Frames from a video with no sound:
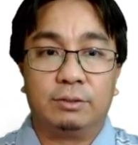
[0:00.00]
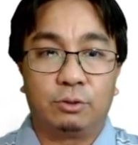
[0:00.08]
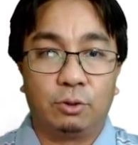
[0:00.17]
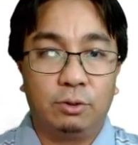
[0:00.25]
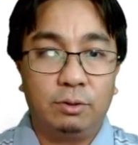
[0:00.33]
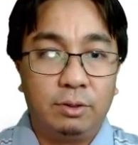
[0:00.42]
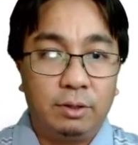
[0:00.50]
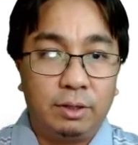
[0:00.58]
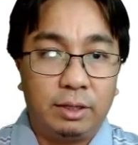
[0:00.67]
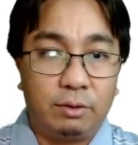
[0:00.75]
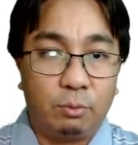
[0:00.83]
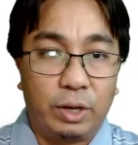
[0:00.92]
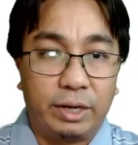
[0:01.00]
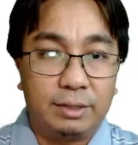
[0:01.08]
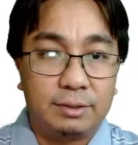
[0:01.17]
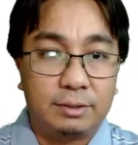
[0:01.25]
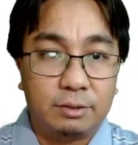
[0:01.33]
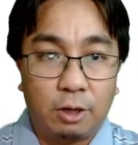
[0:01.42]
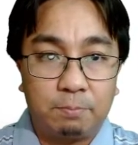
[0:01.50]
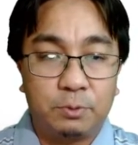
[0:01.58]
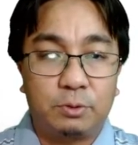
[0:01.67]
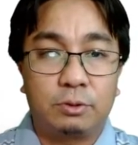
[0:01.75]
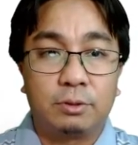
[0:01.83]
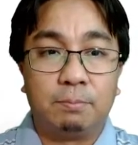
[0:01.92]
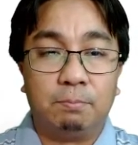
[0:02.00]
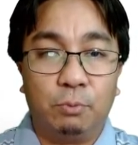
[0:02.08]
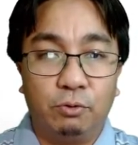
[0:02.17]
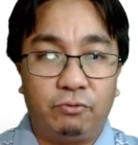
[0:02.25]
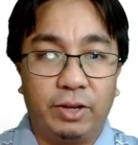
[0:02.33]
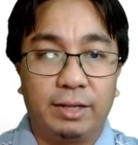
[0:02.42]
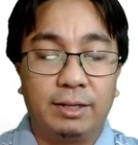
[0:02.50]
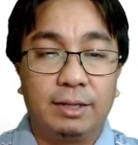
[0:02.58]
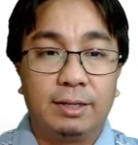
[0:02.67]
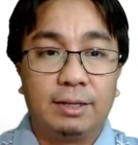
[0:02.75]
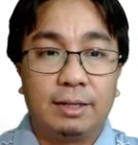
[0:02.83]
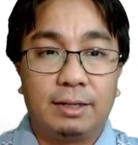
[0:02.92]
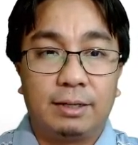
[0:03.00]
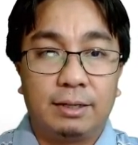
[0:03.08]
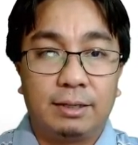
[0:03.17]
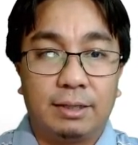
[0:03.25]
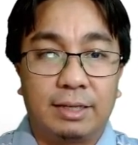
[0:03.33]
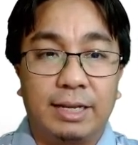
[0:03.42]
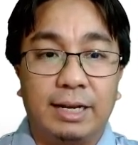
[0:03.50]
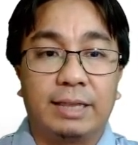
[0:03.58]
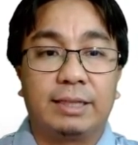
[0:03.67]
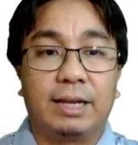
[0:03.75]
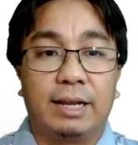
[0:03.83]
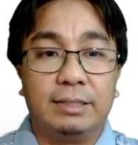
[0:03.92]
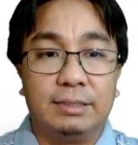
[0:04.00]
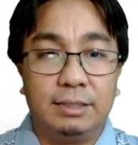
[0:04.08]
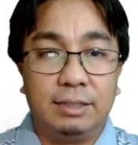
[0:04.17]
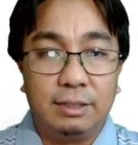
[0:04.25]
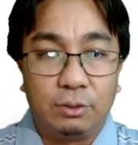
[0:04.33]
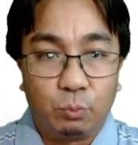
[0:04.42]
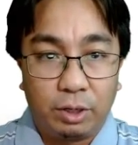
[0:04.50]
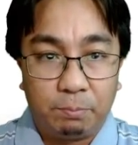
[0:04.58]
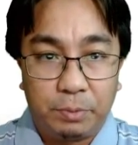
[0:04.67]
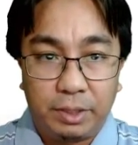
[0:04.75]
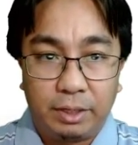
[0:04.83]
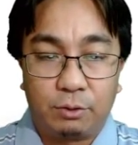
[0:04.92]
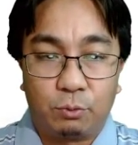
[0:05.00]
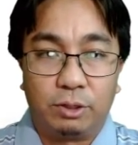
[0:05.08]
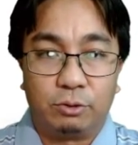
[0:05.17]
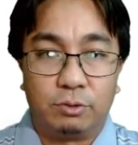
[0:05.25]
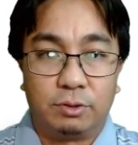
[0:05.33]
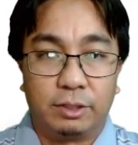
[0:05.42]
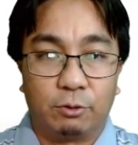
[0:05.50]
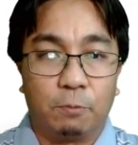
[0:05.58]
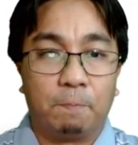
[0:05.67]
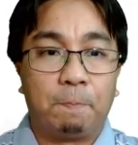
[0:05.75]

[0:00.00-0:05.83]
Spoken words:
So when it stops moving, the kinetic energy will be equal to 0.